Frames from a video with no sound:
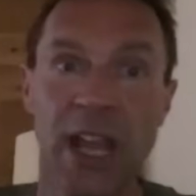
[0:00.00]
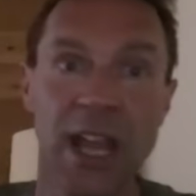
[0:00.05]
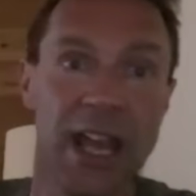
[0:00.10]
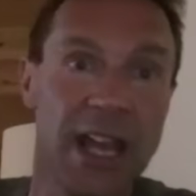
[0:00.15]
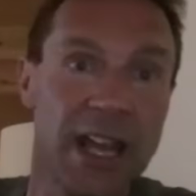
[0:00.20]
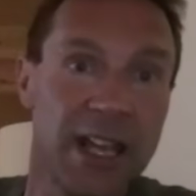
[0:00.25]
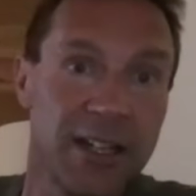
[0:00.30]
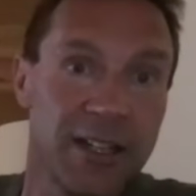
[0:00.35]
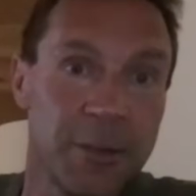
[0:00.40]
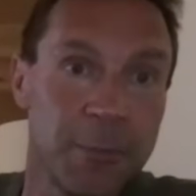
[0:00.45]

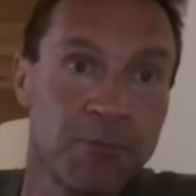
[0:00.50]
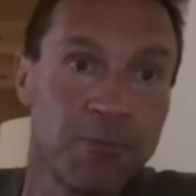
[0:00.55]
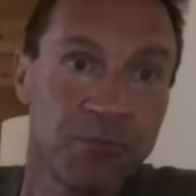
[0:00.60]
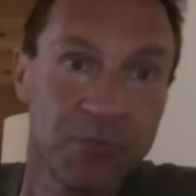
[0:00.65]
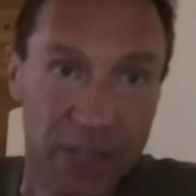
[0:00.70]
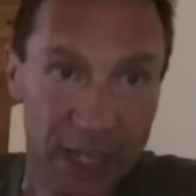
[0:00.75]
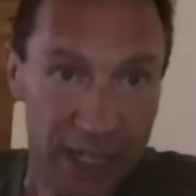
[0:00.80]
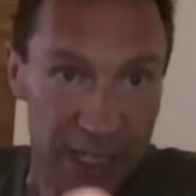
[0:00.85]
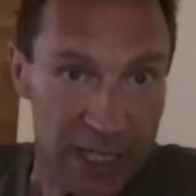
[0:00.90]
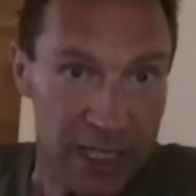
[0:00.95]
And
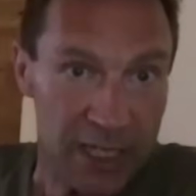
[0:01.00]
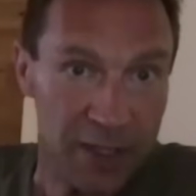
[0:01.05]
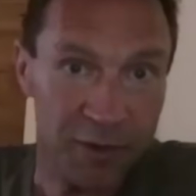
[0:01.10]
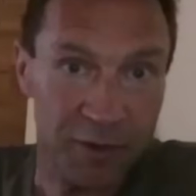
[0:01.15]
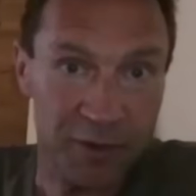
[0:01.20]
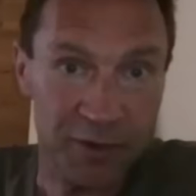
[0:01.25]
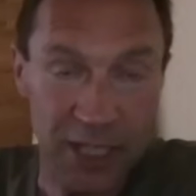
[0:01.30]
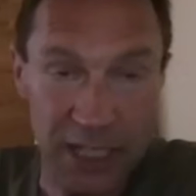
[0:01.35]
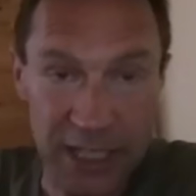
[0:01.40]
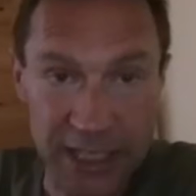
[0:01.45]

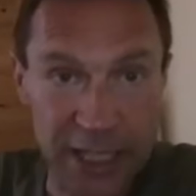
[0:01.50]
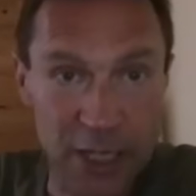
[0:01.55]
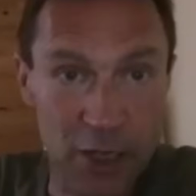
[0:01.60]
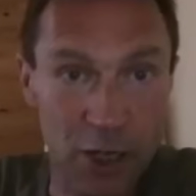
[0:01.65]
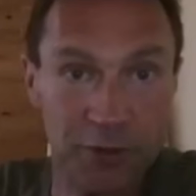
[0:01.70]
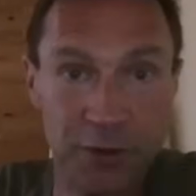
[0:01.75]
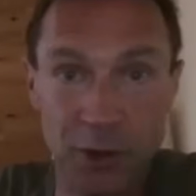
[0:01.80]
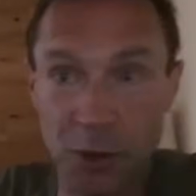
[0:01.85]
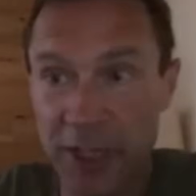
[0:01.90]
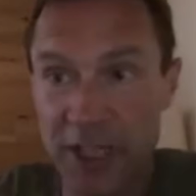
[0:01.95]
if the leader
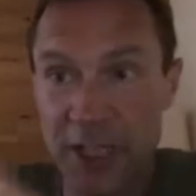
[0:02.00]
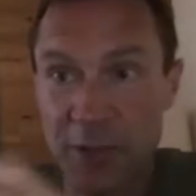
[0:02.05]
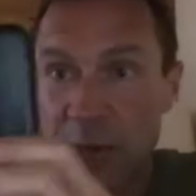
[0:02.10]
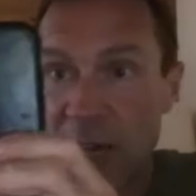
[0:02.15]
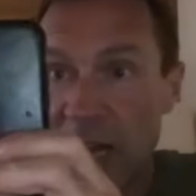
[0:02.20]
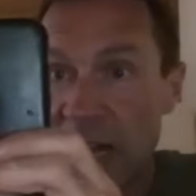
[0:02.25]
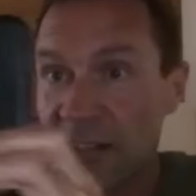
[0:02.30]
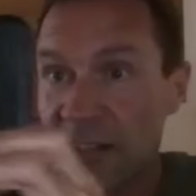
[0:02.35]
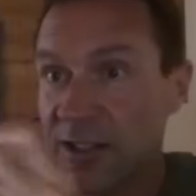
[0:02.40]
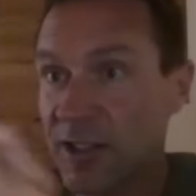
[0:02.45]
of the race
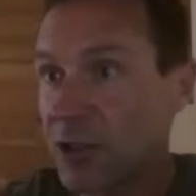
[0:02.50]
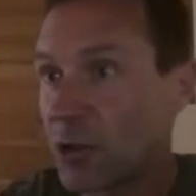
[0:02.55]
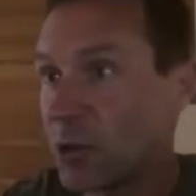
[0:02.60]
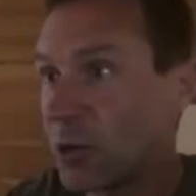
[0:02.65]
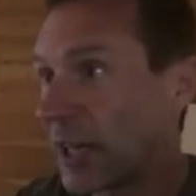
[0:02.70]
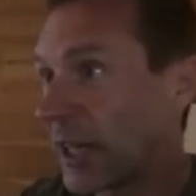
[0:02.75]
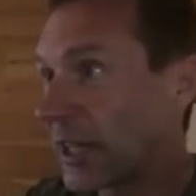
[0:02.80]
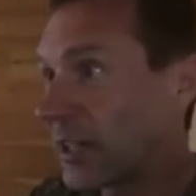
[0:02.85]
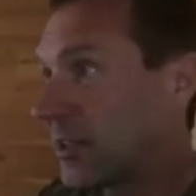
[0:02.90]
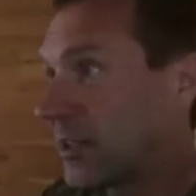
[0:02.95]
passes
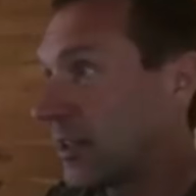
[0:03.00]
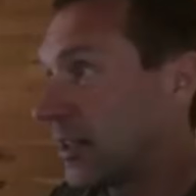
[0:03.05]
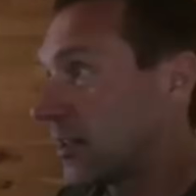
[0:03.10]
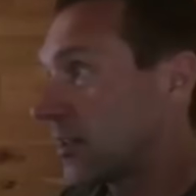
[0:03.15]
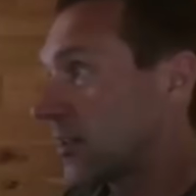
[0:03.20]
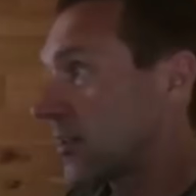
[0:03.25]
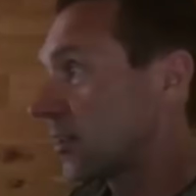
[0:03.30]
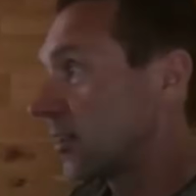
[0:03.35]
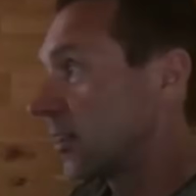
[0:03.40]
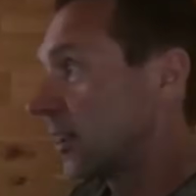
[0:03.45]
you like
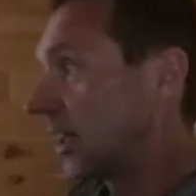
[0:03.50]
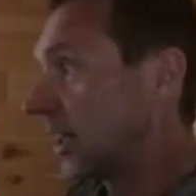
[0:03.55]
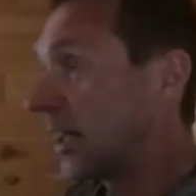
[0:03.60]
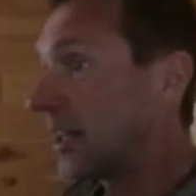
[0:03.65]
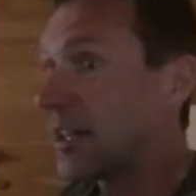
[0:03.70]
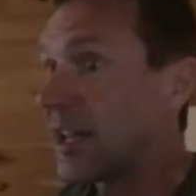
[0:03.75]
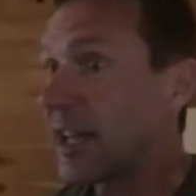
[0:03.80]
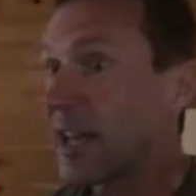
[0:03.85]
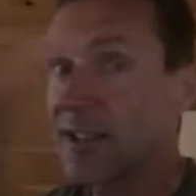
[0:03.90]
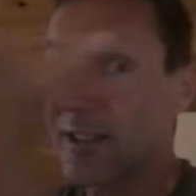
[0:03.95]
this,
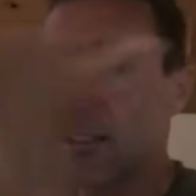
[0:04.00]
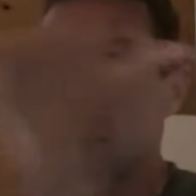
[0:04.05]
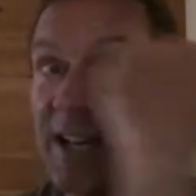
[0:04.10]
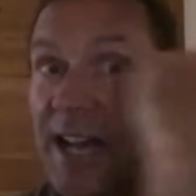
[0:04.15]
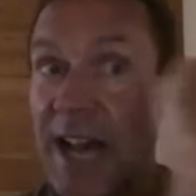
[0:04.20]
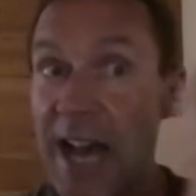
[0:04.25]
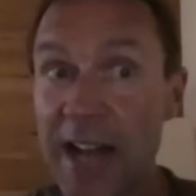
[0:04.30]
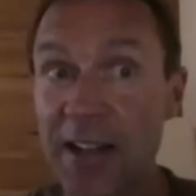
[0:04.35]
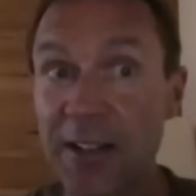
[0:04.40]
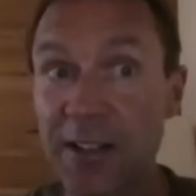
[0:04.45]
there's
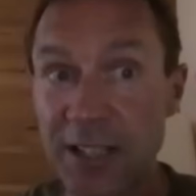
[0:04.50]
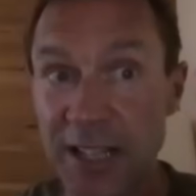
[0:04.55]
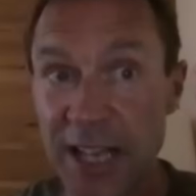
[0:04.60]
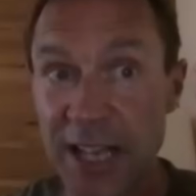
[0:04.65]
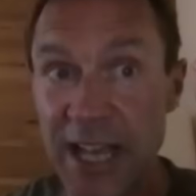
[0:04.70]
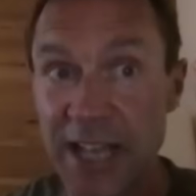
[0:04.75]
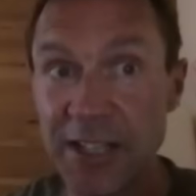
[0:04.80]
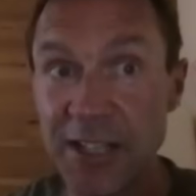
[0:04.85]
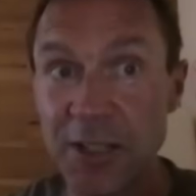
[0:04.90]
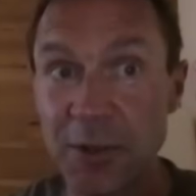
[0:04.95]

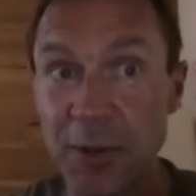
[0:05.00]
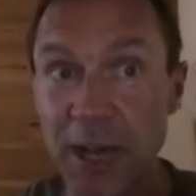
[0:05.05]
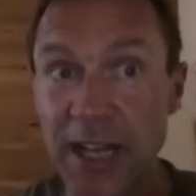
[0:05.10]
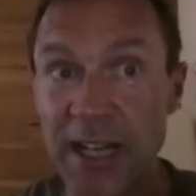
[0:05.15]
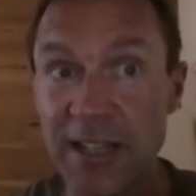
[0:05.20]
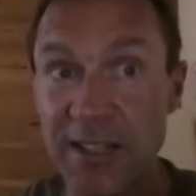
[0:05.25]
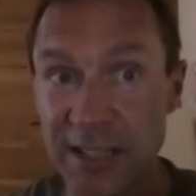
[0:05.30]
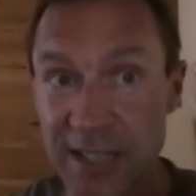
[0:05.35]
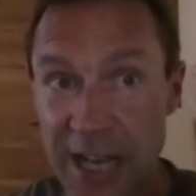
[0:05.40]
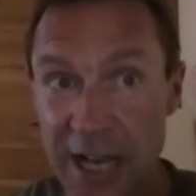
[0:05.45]
180
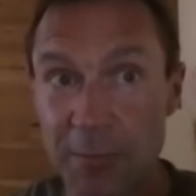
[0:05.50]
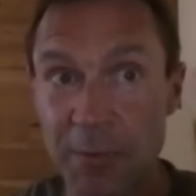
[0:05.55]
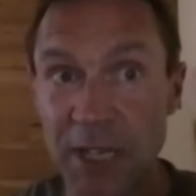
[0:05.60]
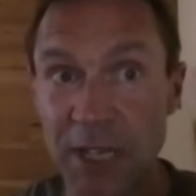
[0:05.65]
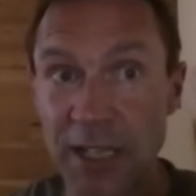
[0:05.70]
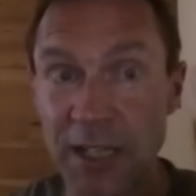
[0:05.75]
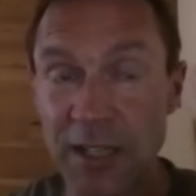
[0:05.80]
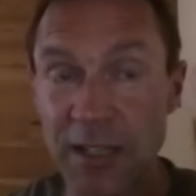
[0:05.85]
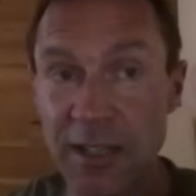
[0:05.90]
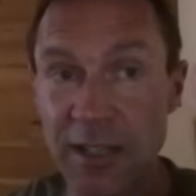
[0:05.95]
riders
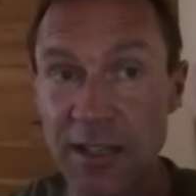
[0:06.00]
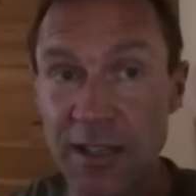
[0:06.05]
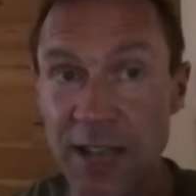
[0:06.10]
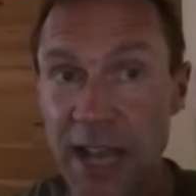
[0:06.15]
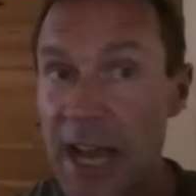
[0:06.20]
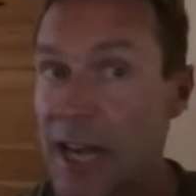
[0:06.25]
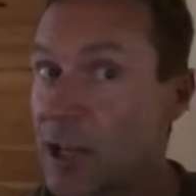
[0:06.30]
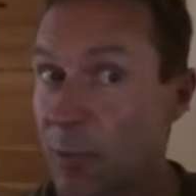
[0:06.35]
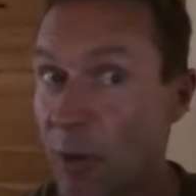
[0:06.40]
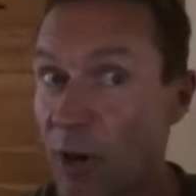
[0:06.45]
coming
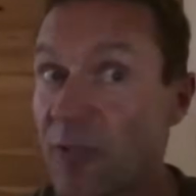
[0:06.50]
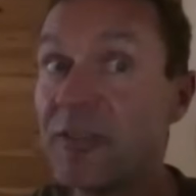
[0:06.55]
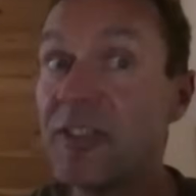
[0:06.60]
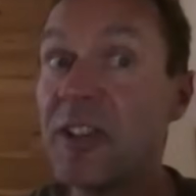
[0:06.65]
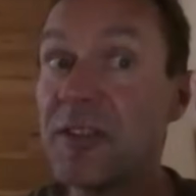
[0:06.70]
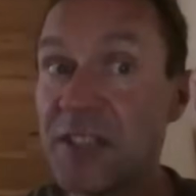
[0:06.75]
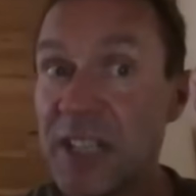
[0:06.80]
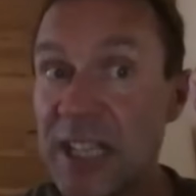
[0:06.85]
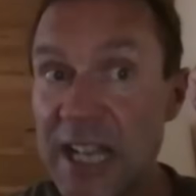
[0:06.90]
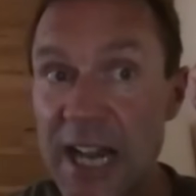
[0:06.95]
and about
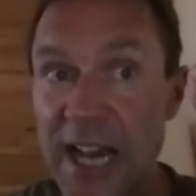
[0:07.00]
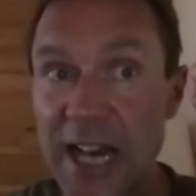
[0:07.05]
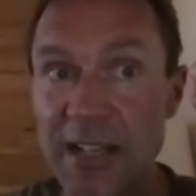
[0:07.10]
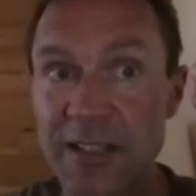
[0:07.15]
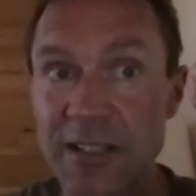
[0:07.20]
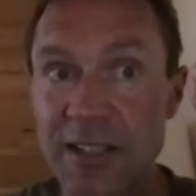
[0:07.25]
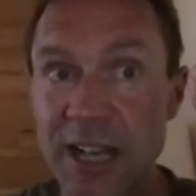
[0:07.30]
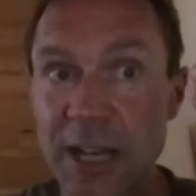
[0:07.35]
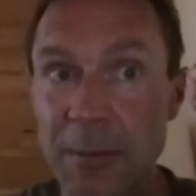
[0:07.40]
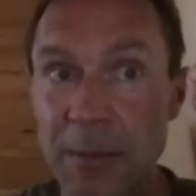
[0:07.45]
50
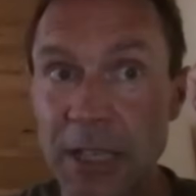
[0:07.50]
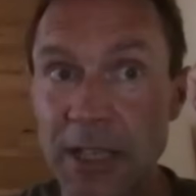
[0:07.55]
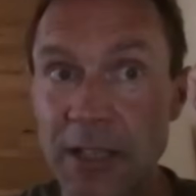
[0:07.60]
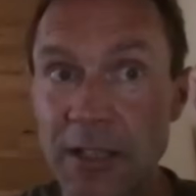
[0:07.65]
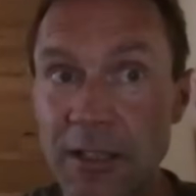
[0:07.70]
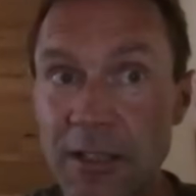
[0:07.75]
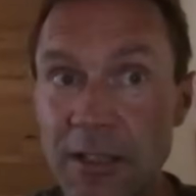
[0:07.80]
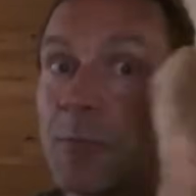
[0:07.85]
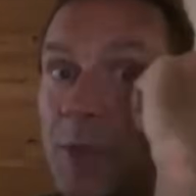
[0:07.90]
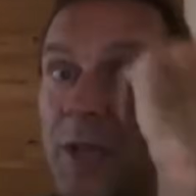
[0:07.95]
cars coming.
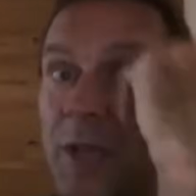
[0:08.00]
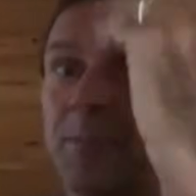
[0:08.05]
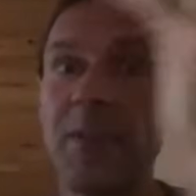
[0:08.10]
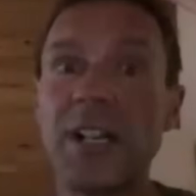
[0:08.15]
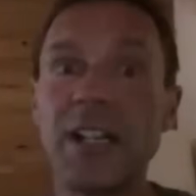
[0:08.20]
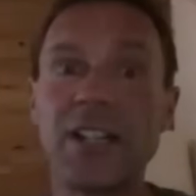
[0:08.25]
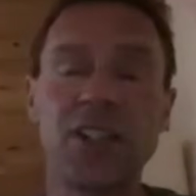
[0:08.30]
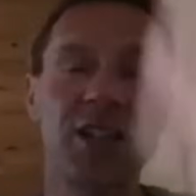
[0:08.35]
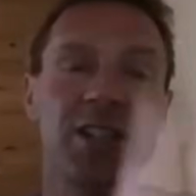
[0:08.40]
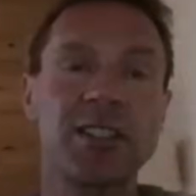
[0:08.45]

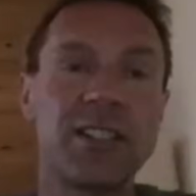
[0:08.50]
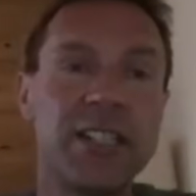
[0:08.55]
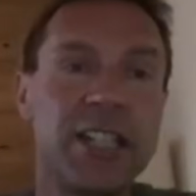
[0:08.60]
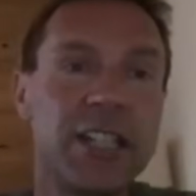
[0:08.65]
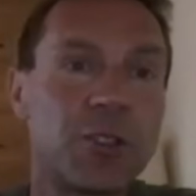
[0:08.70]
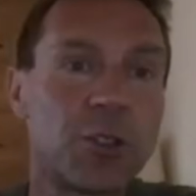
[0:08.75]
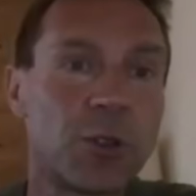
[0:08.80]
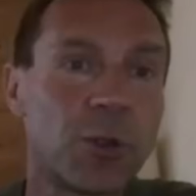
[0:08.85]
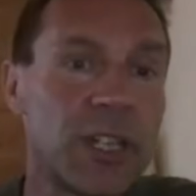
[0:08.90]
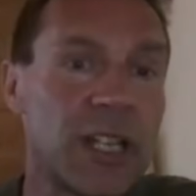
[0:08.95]
People just
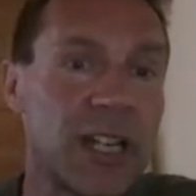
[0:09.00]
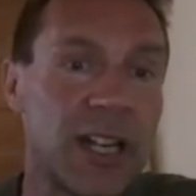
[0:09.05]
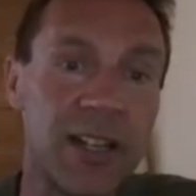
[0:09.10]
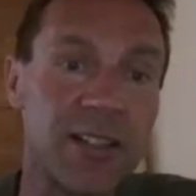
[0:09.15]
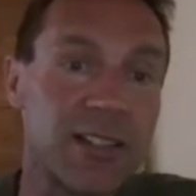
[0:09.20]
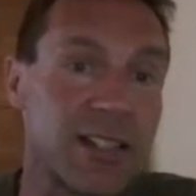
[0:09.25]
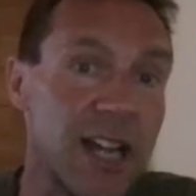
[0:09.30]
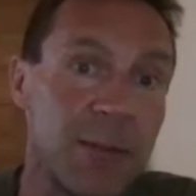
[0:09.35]
need to realize.